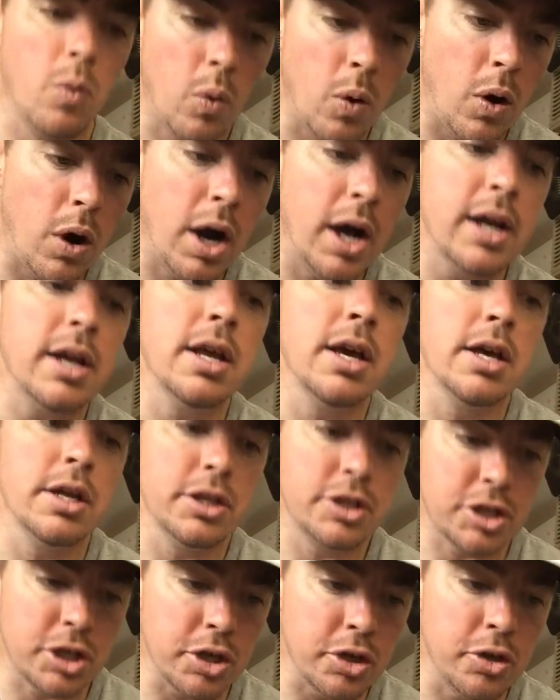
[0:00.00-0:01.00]

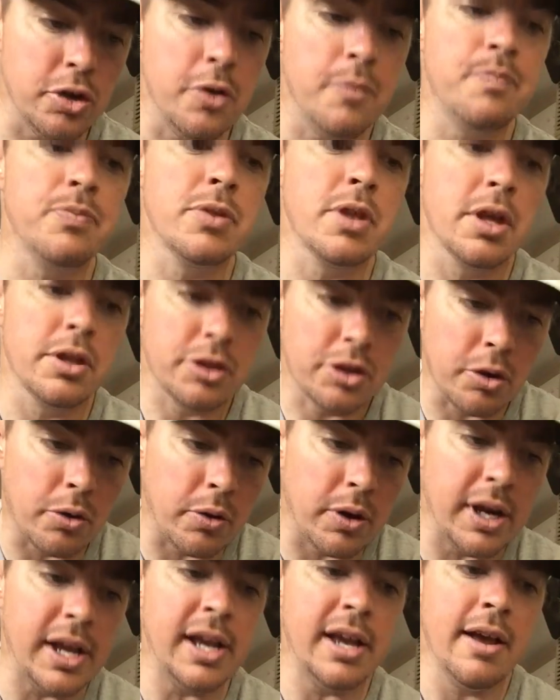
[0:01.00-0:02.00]
One, two,
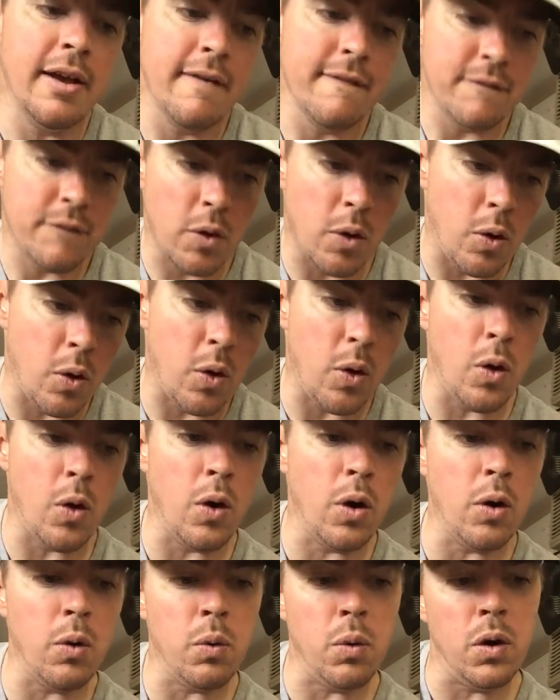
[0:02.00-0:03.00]
three,
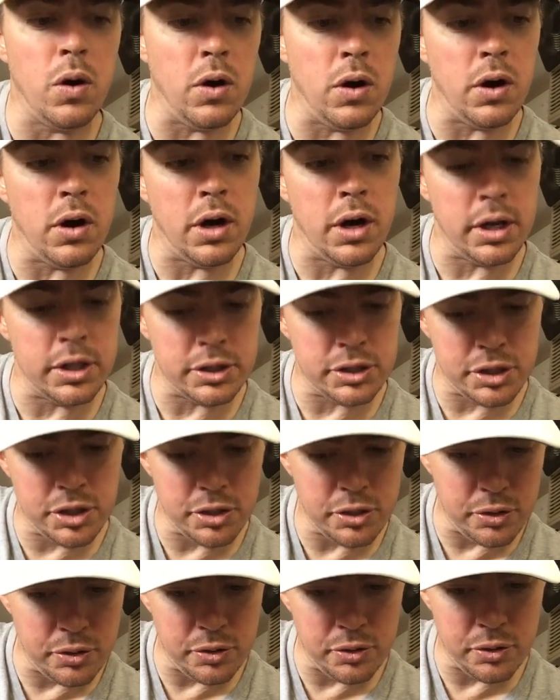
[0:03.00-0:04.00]
four, one,
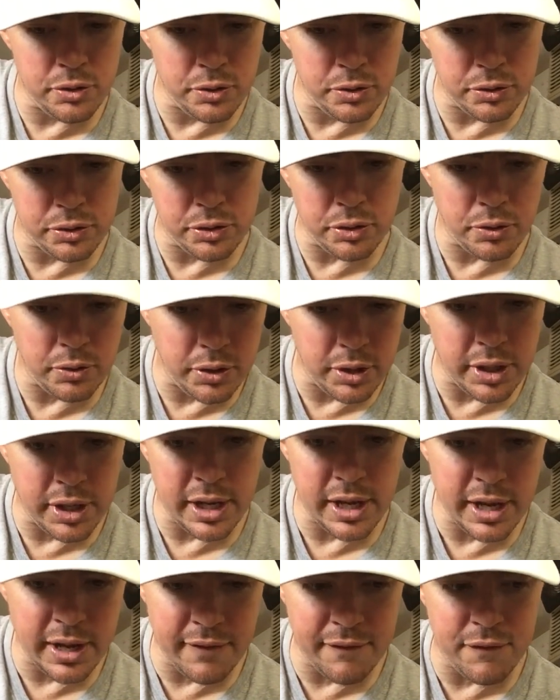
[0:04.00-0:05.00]
two,
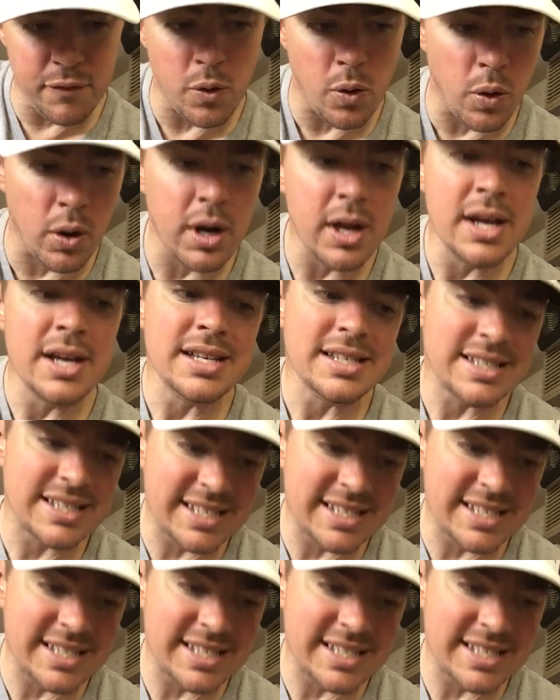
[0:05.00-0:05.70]
three, four.